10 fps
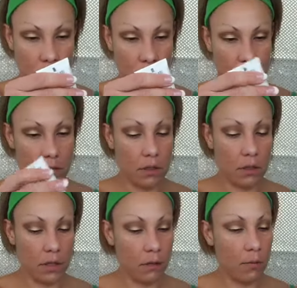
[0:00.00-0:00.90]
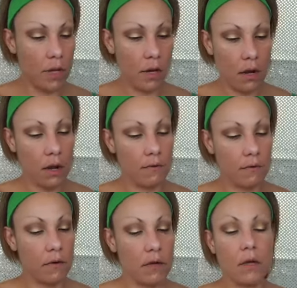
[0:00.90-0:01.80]
Just a little bit off,
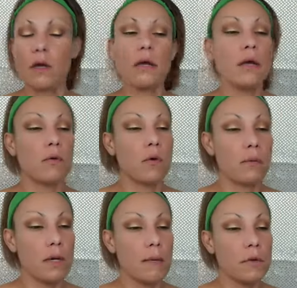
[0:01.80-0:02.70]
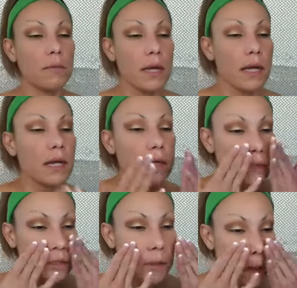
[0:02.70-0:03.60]
warm it up with my
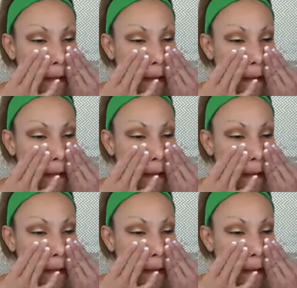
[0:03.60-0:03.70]
hands,